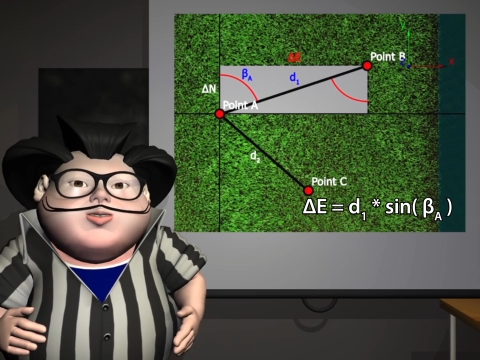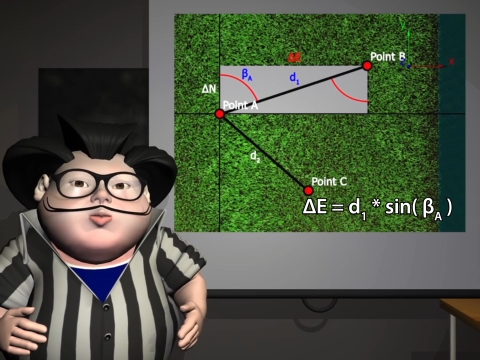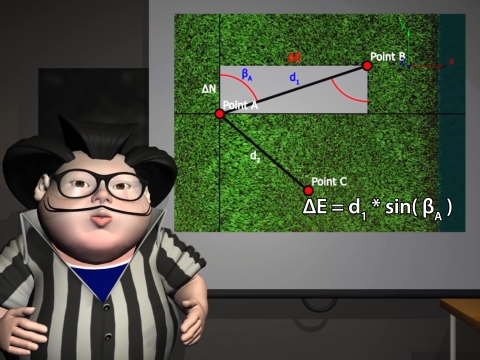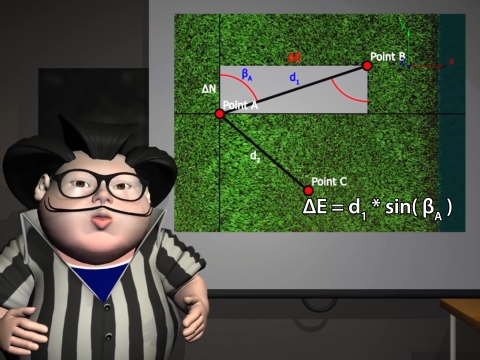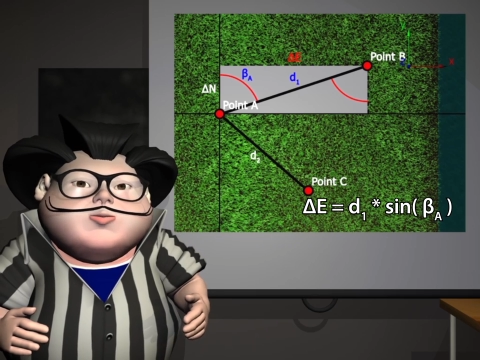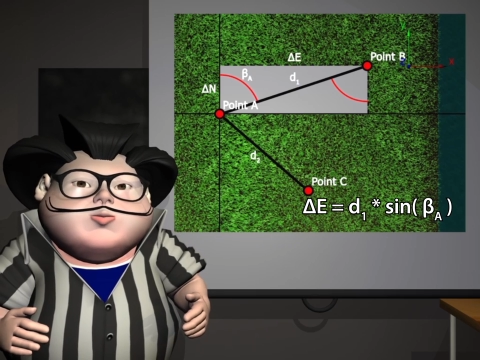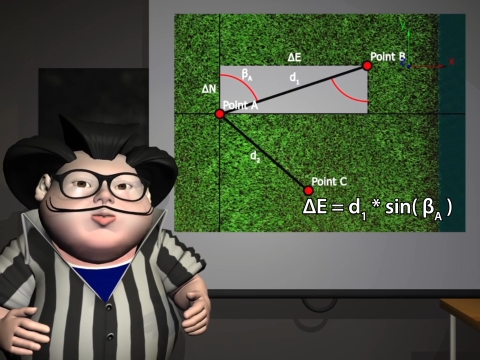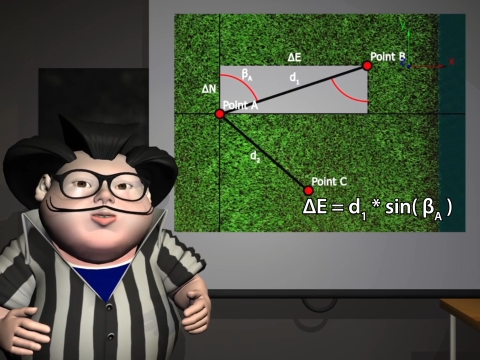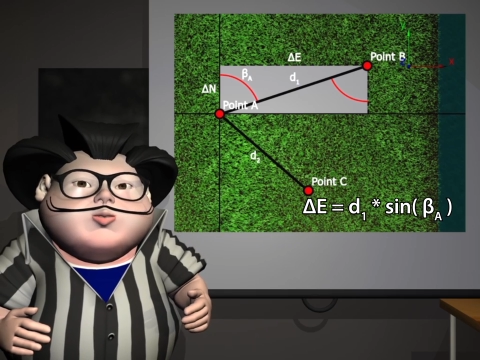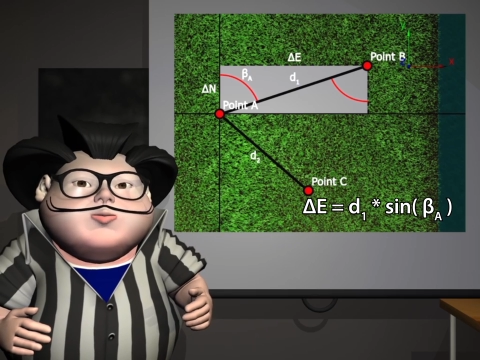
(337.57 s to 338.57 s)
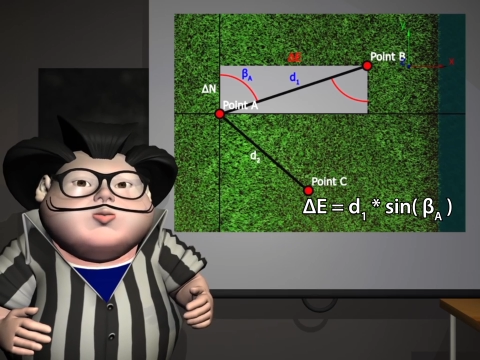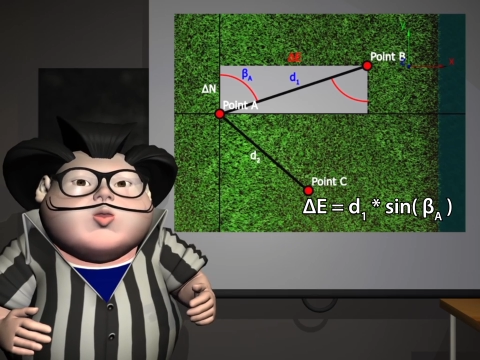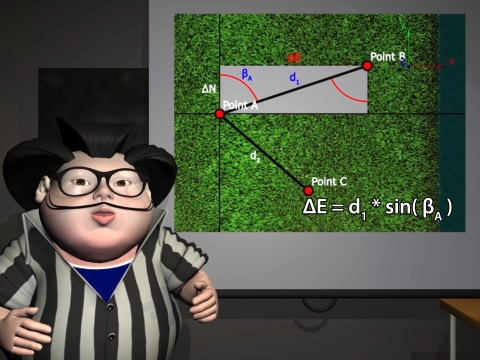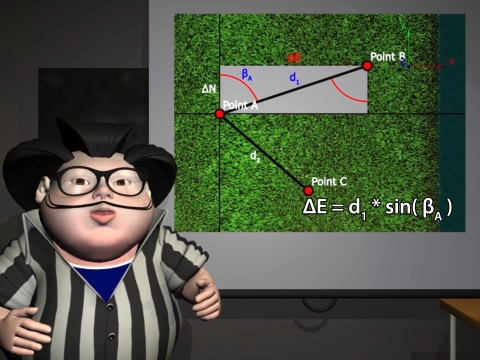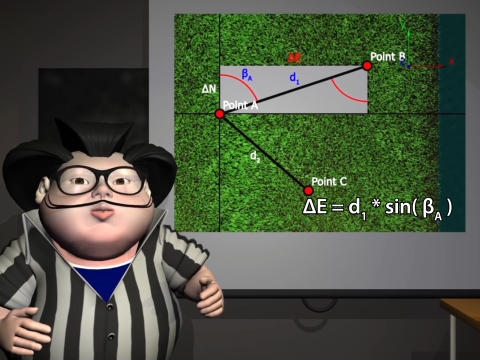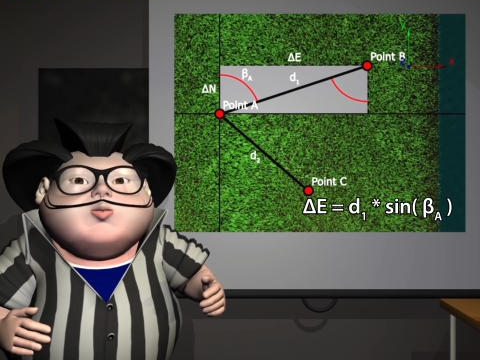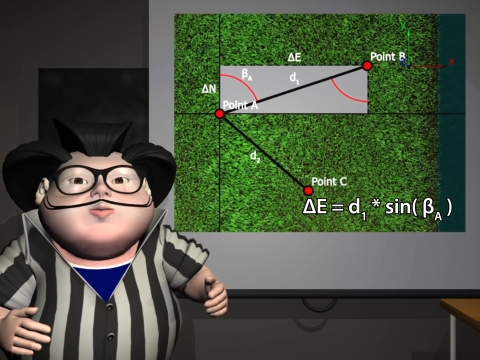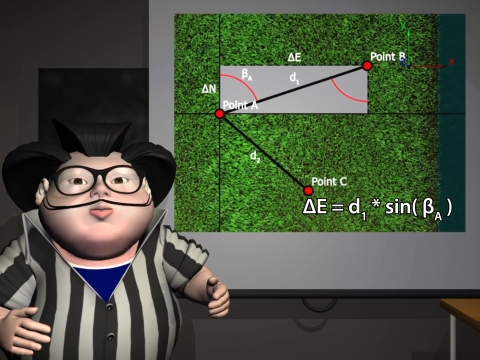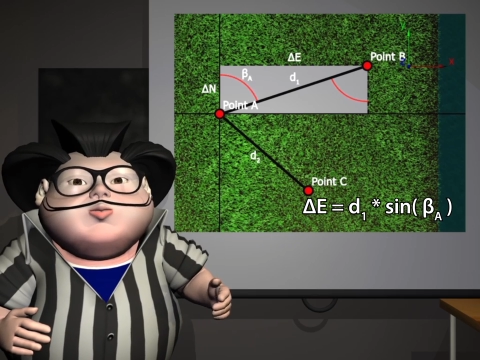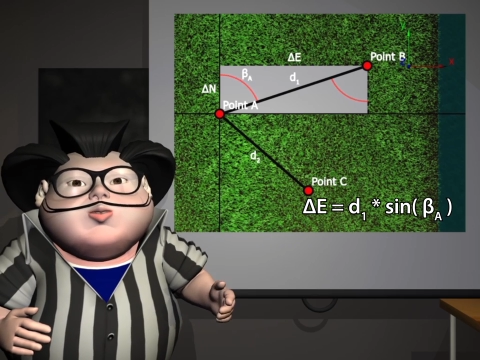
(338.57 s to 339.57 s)
d1 times the sine
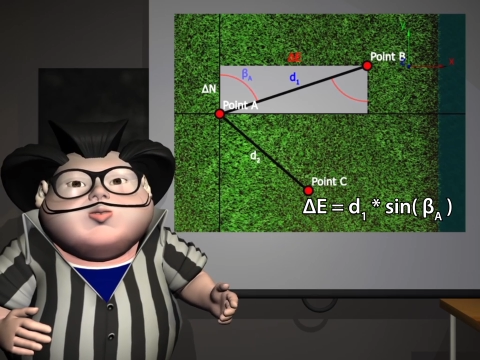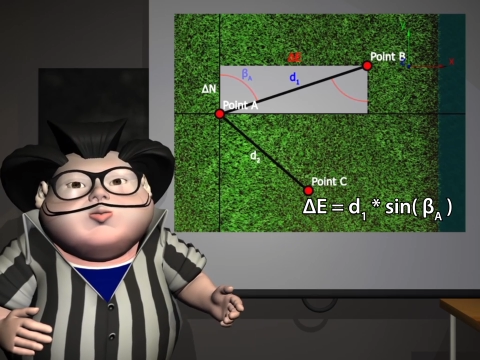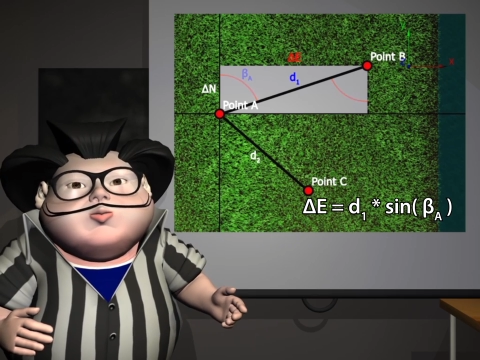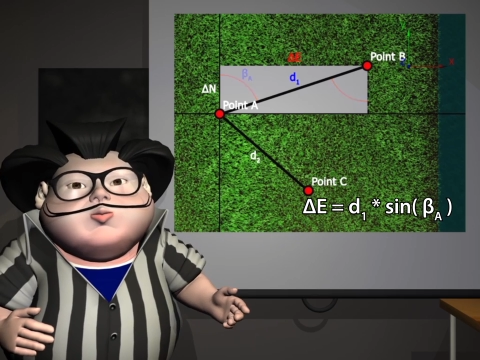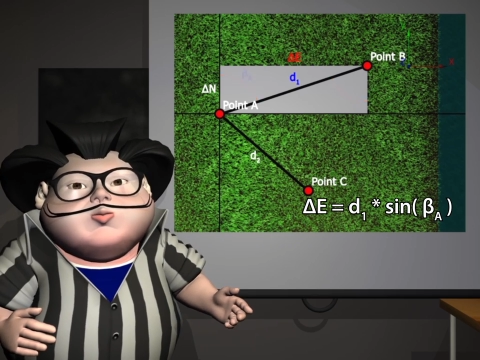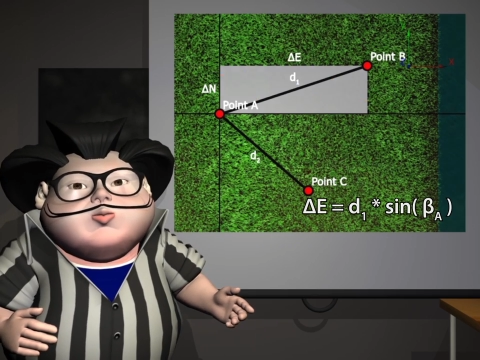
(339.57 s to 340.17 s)
of beta a.